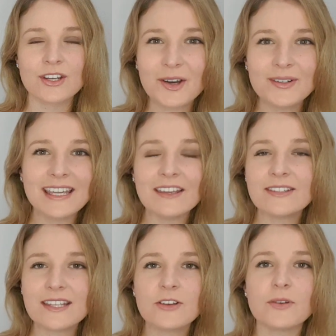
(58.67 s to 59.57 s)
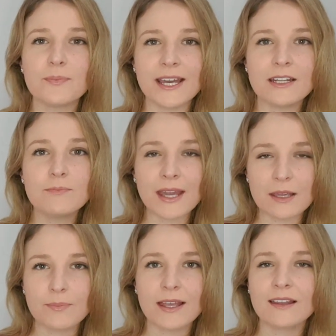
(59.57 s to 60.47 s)
Go and get yourself a pen and
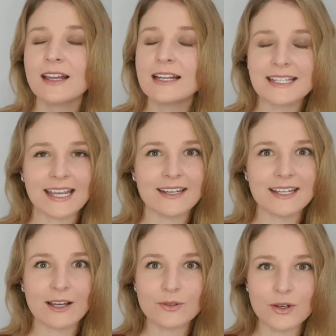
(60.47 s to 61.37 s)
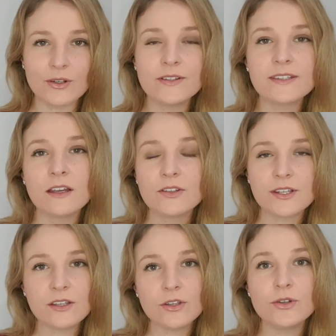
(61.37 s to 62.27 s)
paper, take down notes so
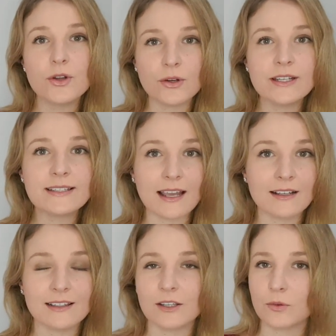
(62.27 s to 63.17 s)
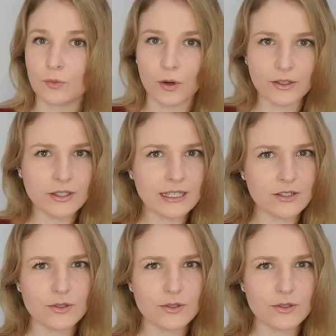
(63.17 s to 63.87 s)
that you know exactly what you need to